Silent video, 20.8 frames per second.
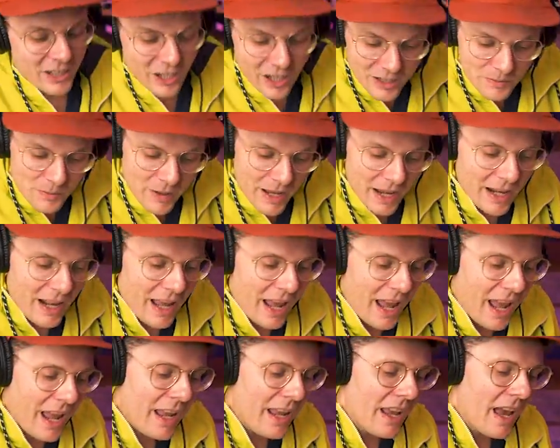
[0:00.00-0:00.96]
Good, man.
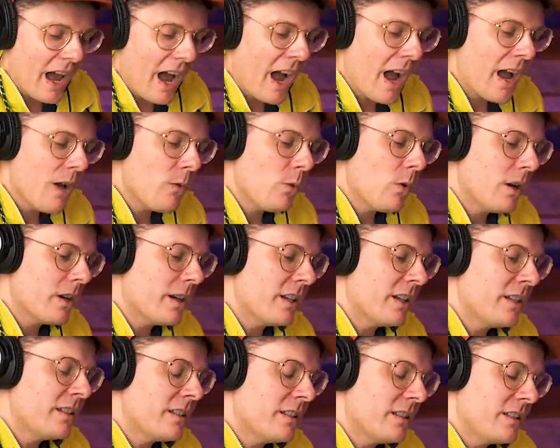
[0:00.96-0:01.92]
Hey, I
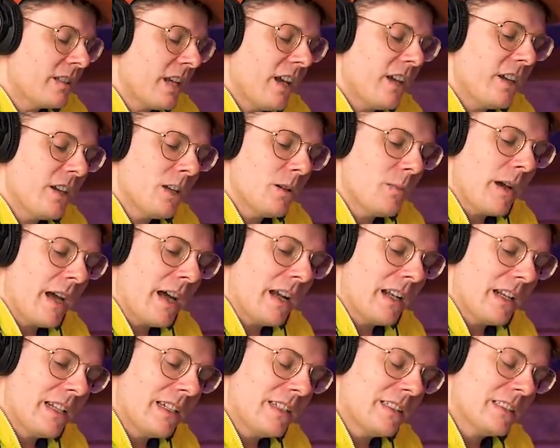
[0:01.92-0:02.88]
wanted to tell you about
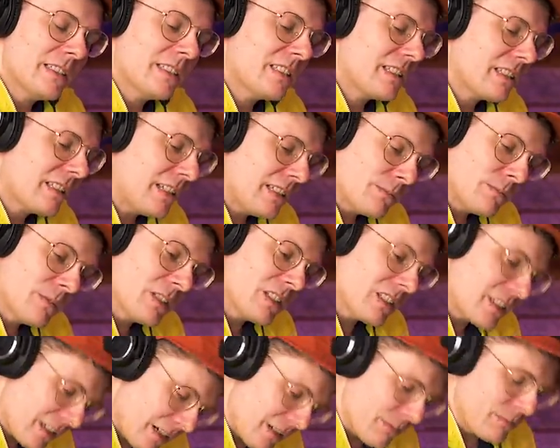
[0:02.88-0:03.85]
a little something
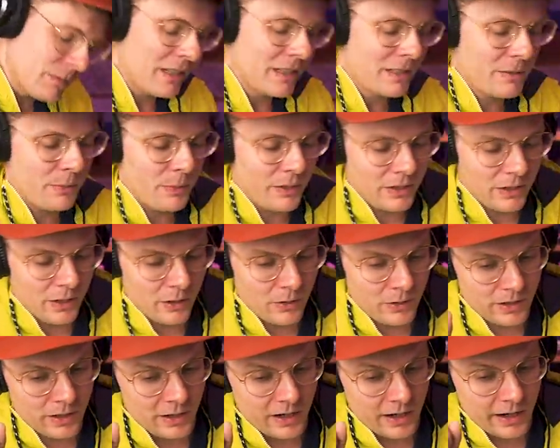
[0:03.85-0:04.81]
something that's been
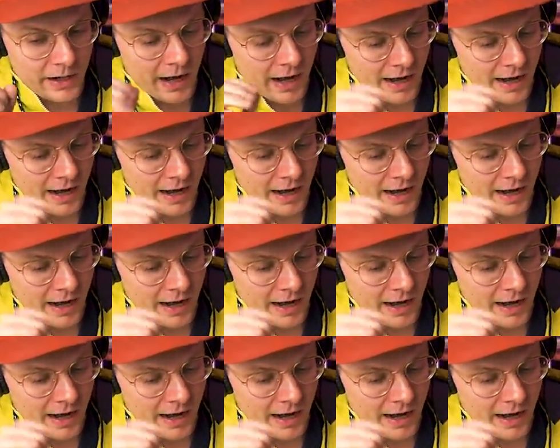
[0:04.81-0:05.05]
going on.